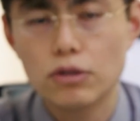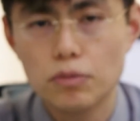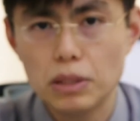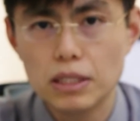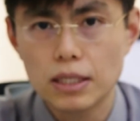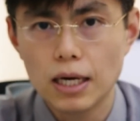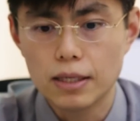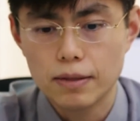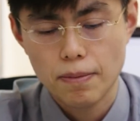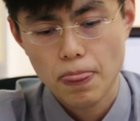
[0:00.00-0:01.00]
on a beating heart,
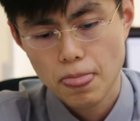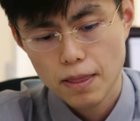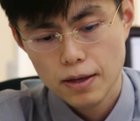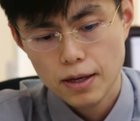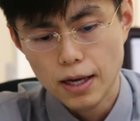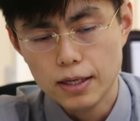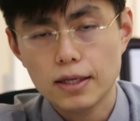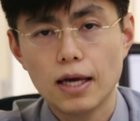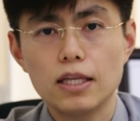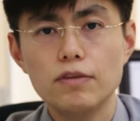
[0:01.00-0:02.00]
and
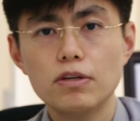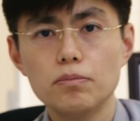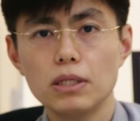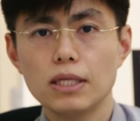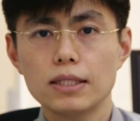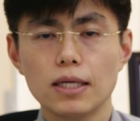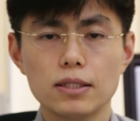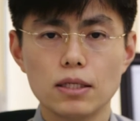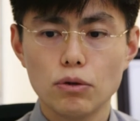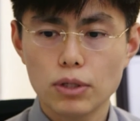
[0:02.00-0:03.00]
can even be done
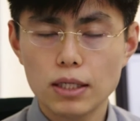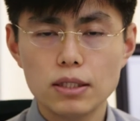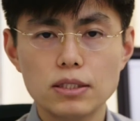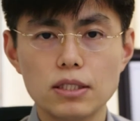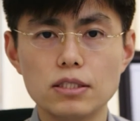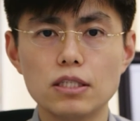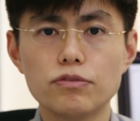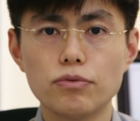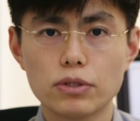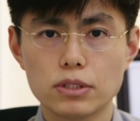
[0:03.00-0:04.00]
under local anesthesia
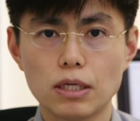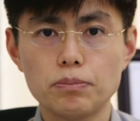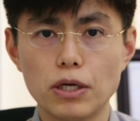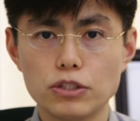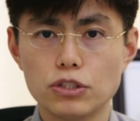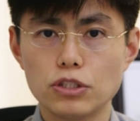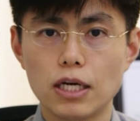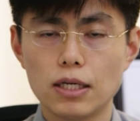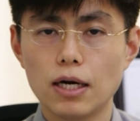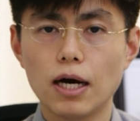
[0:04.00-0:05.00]
for some patients
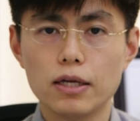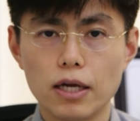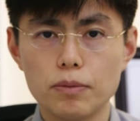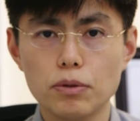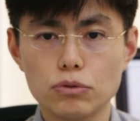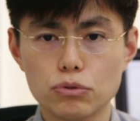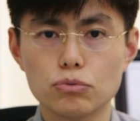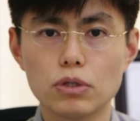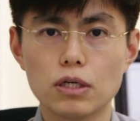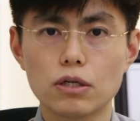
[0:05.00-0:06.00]
that are able
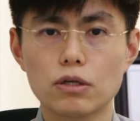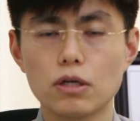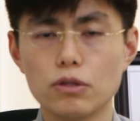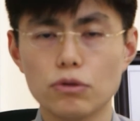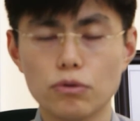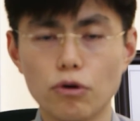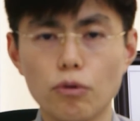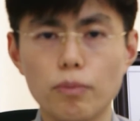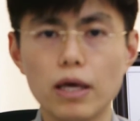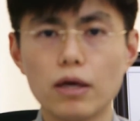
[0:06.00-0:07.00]
to
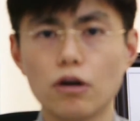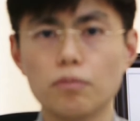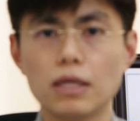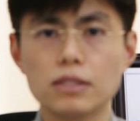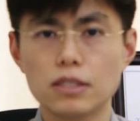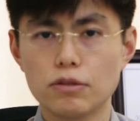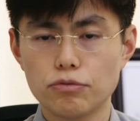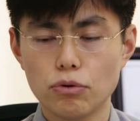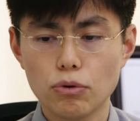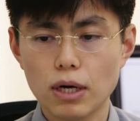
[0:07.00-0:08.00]
obey commands and
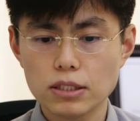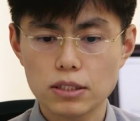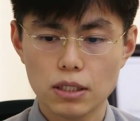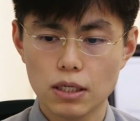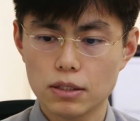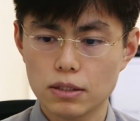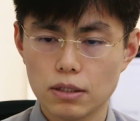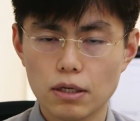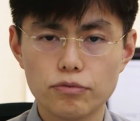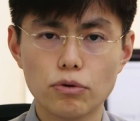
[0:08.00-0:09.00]
follow us,
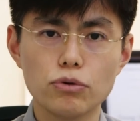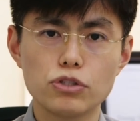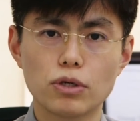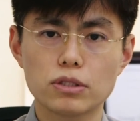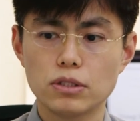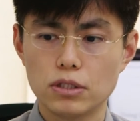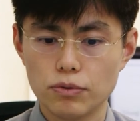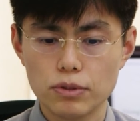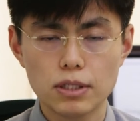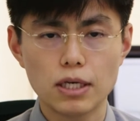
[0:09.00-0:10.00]
follow instructions
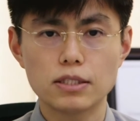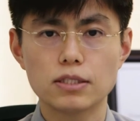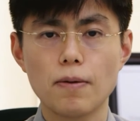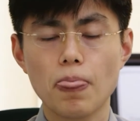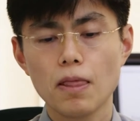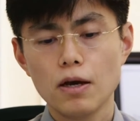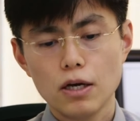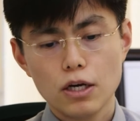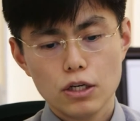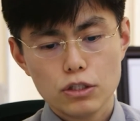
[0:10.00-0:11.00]
during the case.
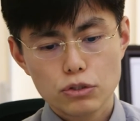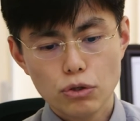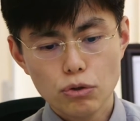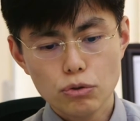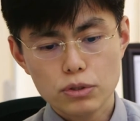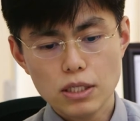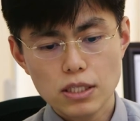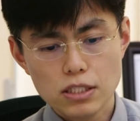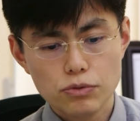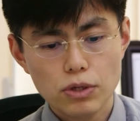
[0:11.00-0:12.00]
So this has